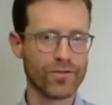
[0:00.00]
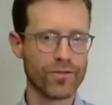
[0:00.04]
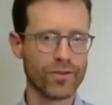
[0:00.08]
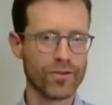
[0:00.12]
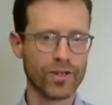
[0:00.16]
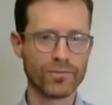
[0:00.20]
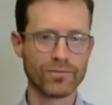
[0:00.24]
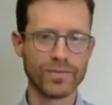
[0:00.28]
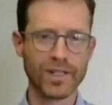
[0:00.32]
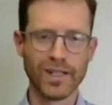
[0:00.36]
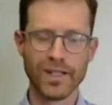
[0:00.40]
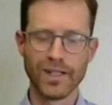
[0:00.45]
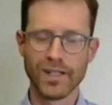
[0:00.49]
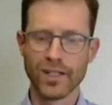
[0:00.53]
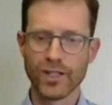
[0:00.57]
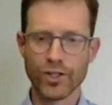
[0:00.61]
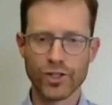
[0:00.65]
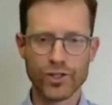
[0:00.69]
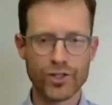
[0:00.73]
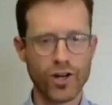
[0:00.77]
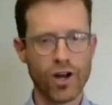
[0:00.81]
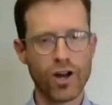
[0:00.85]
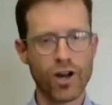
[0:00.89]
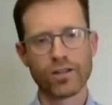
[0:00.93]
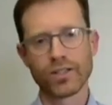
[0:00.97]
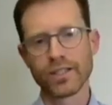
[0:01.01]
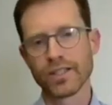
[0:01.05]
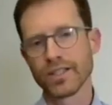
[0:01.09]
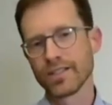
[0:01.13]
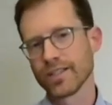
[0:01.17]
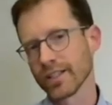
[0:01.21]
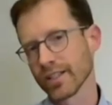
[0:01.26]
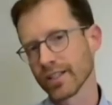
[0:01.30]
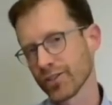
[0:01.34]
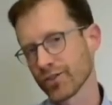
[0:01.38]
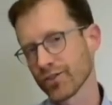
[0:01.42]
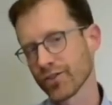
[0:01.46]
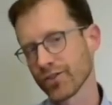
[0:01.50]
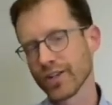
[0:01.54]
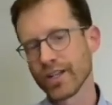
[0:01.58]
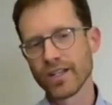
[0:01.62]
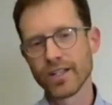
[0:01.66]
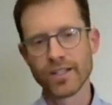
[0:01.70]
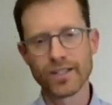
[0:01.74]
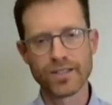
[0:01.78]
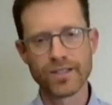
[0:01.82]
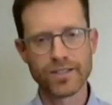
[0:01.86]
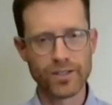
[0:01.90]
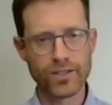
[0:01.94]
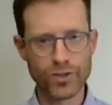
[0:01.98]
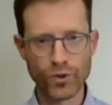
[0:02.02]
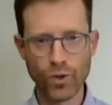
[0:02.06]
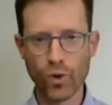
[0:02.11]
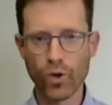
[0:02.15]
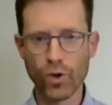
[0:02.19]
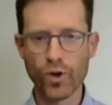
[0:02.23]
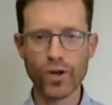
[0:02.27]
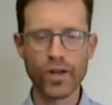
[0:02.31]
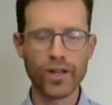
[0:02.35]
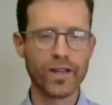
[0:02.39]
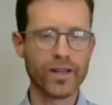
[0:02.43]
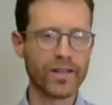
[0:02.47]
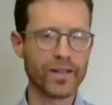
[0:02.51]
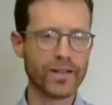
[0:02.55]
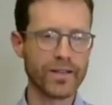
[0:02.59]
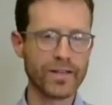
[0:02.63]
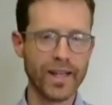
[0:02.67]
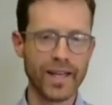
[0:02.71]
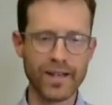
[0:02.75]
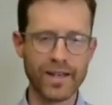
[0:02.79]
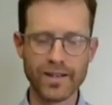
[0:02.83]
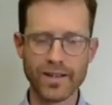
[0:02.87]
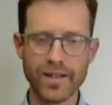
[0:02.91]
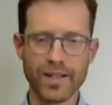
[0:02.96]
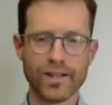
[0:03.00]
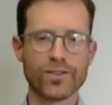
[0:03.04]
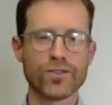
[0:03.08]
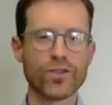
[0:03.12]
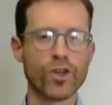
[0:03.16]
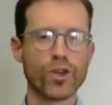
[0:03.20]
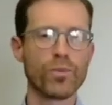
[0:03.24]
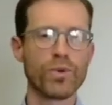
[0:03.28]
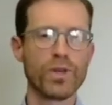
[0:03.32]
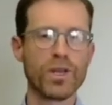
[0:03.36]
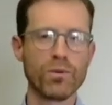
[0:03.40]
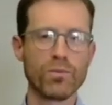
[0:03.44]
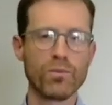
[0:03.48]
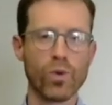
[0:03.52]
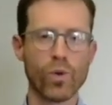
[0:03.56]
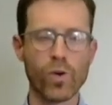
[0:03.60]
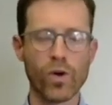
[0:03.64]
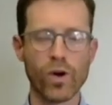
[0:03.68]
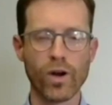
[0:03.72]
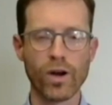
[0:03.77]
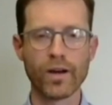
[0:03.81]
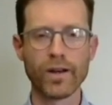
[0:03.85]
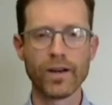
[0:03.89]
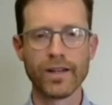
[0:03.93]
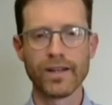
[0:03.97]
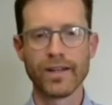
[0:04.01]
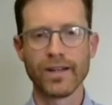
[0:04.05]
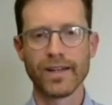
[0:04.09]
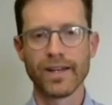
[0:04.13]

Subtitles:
from Charlie to Katrina to Dorian and so many more.